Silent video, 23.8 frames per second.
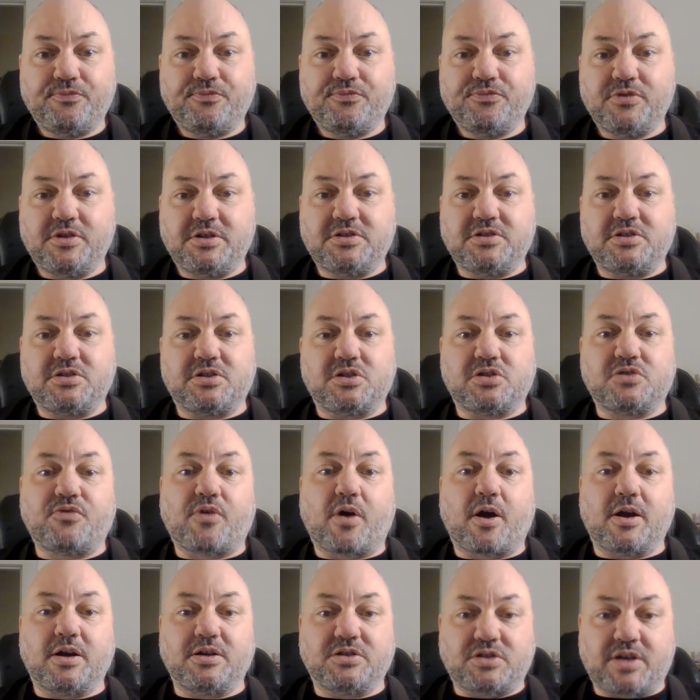This is as
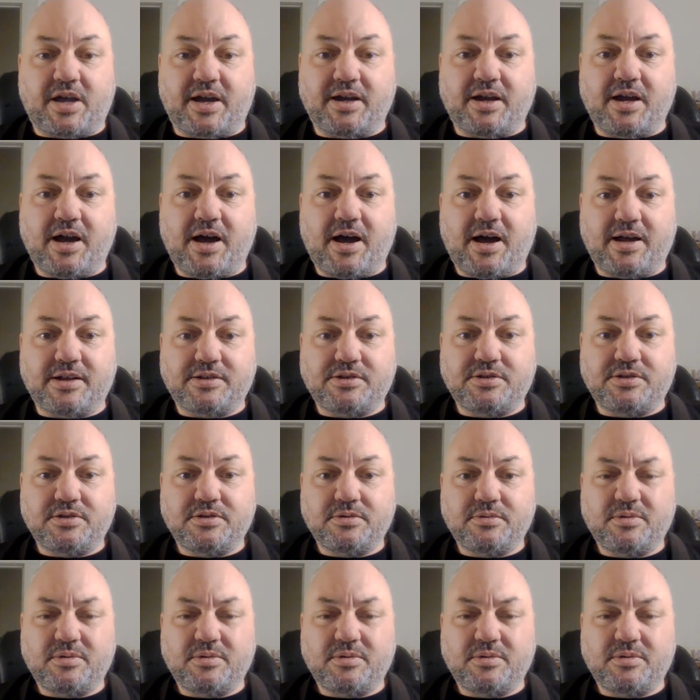far as I got.